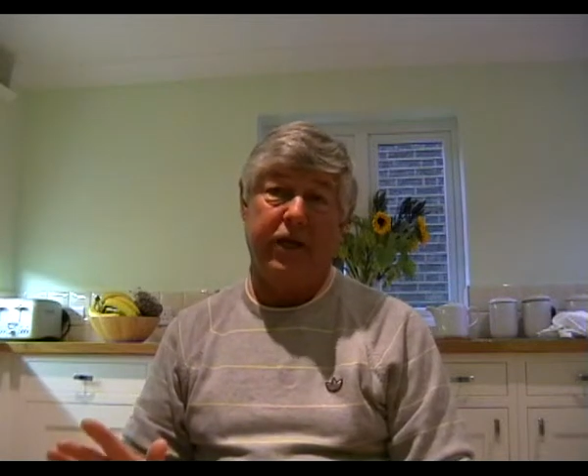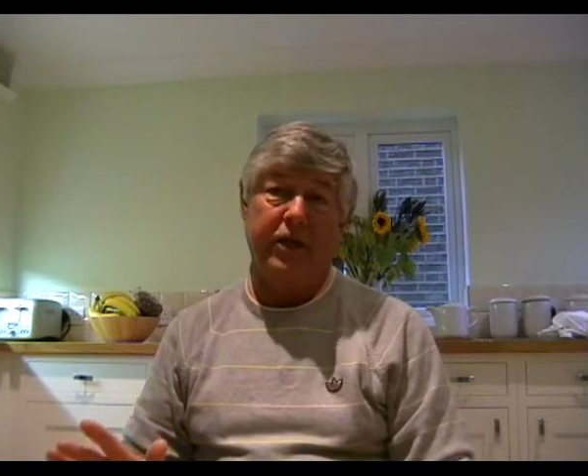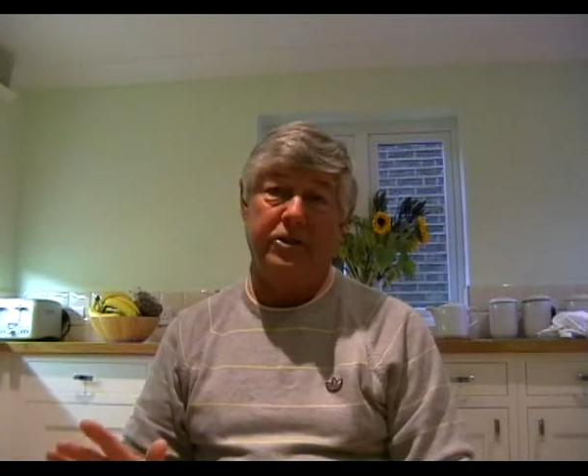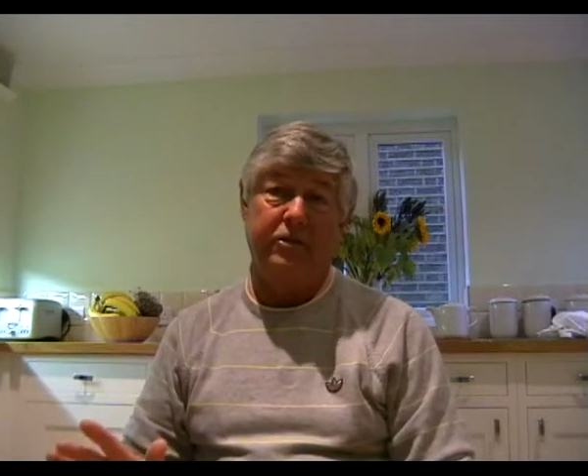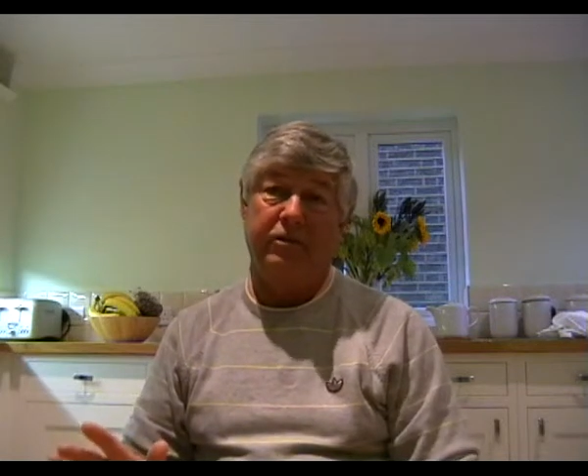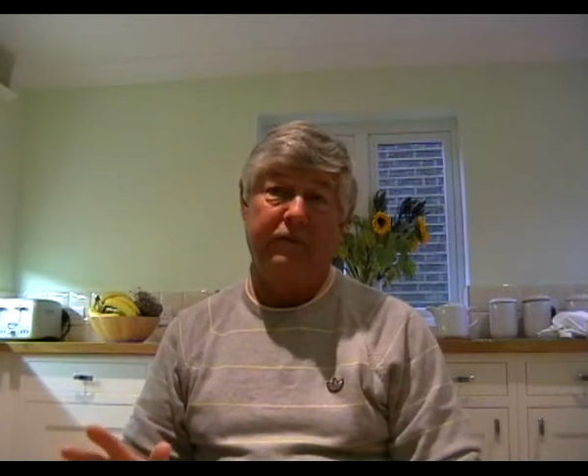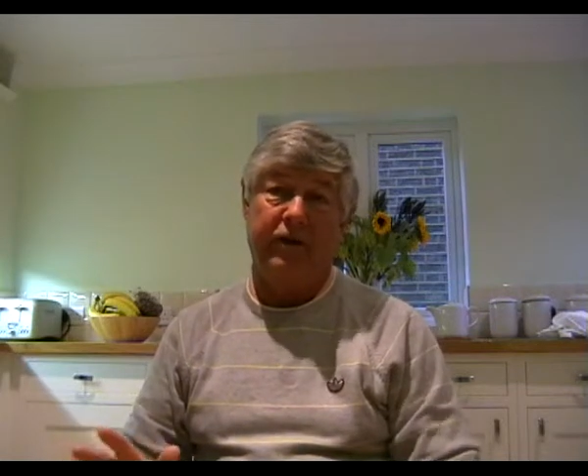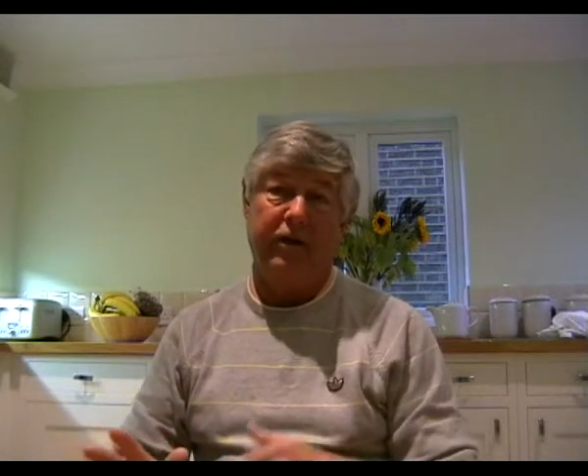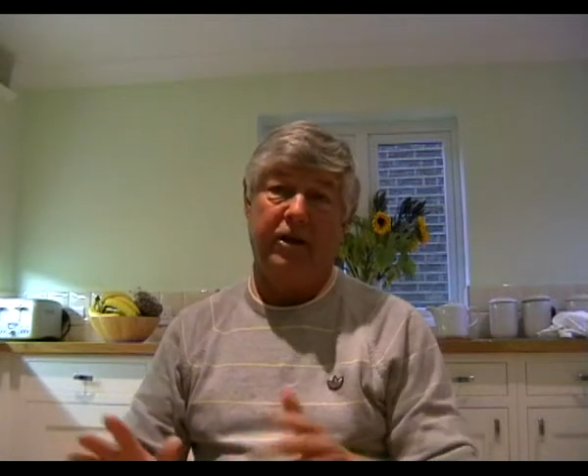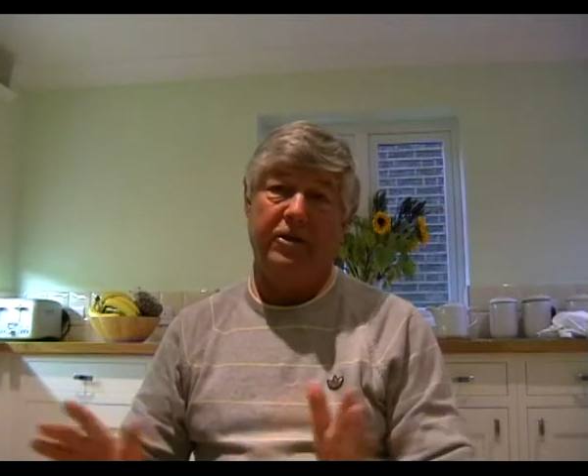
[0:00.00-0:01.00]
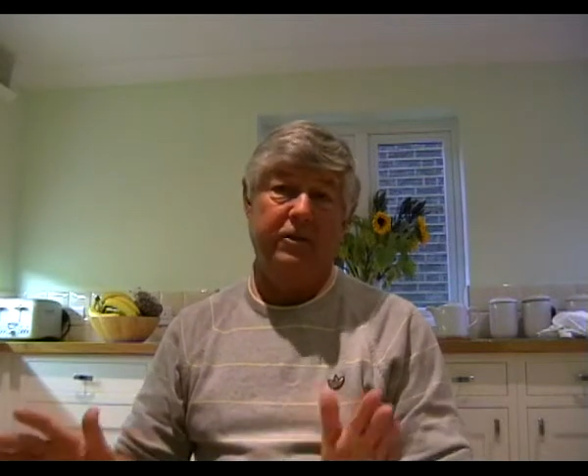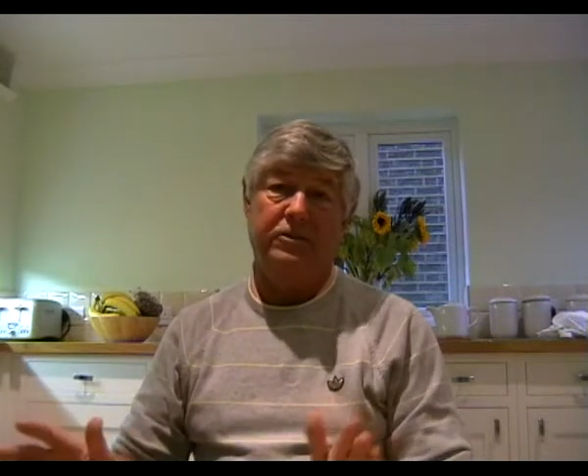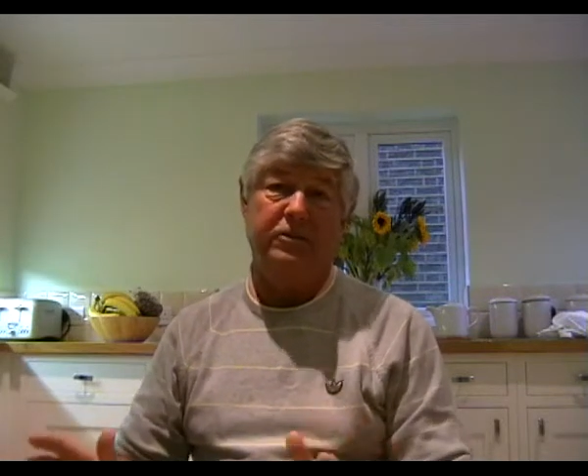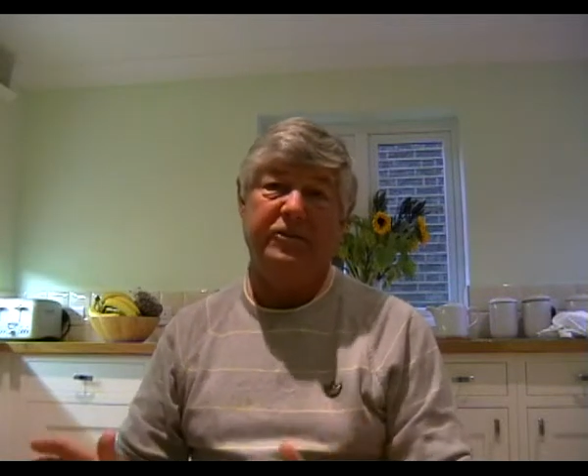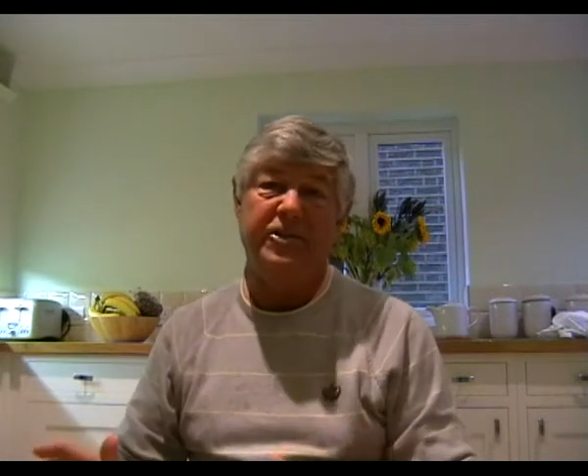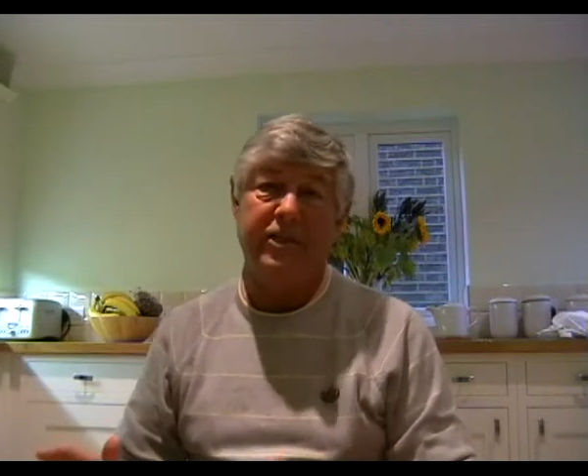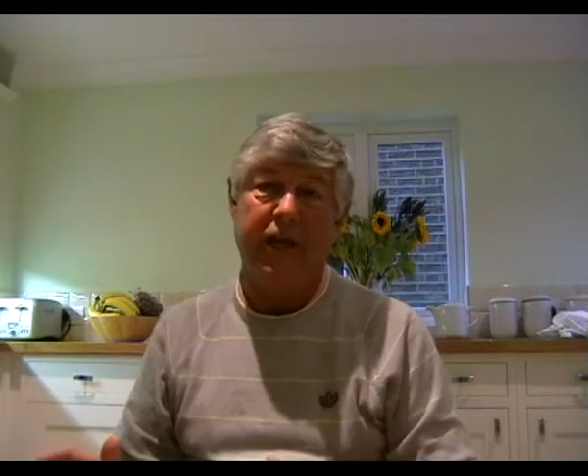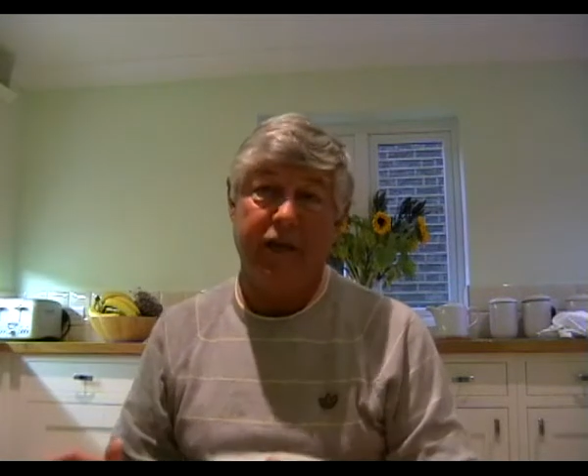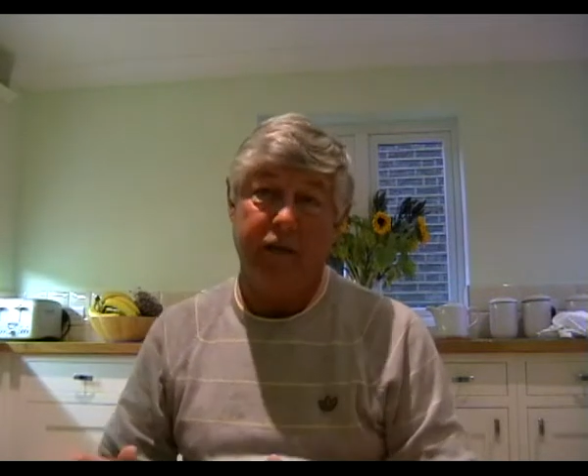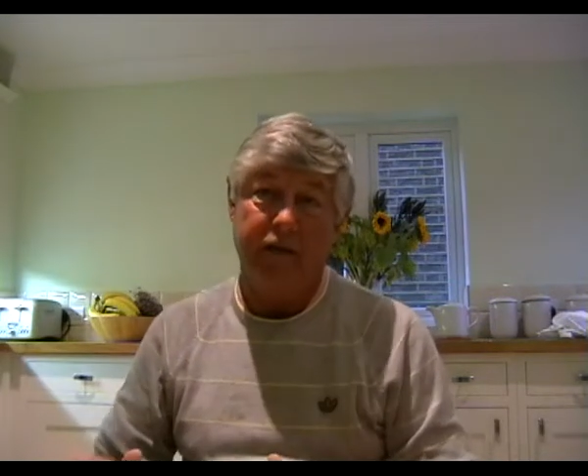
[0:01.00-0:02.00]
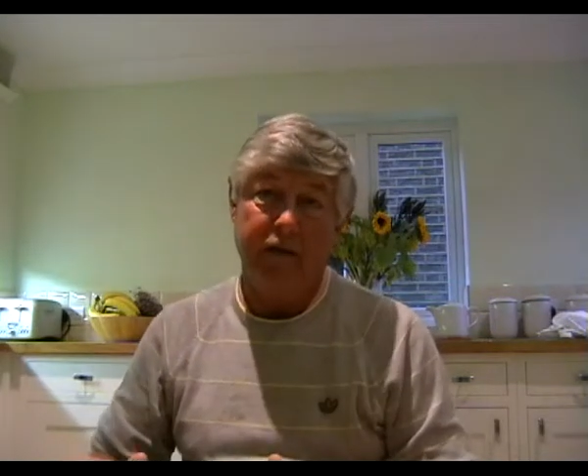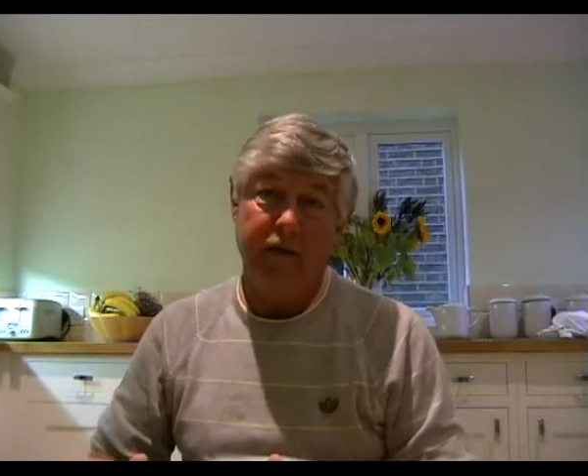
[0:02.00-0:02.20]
skater you ever likely to have seen.